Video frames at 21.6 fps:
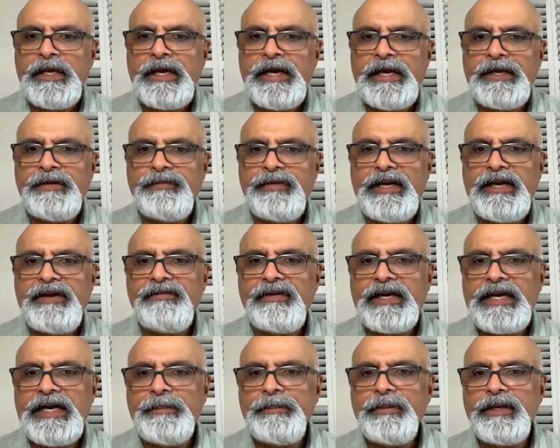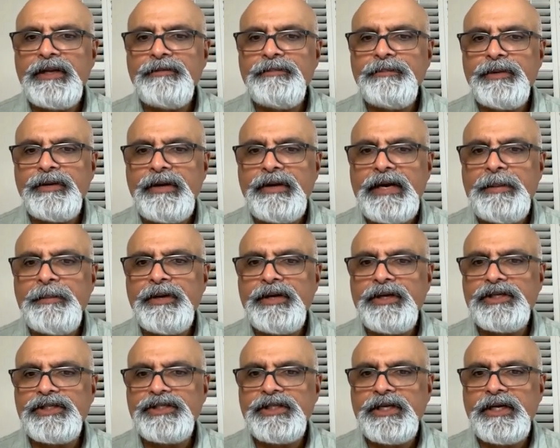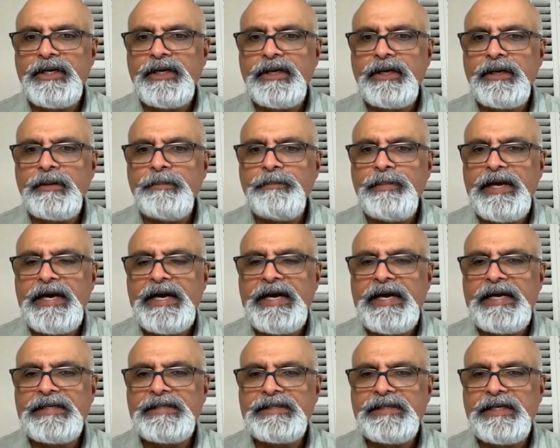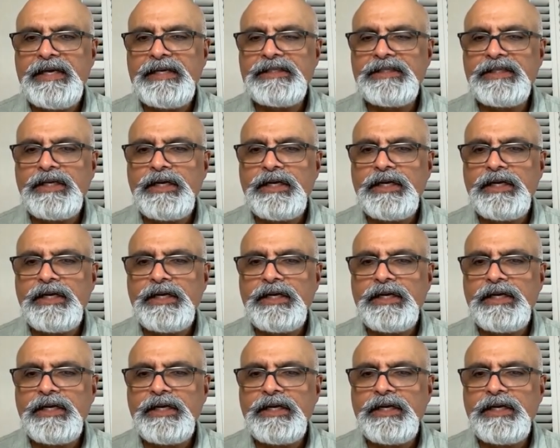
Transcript: And we have a couple of parameters that are passed as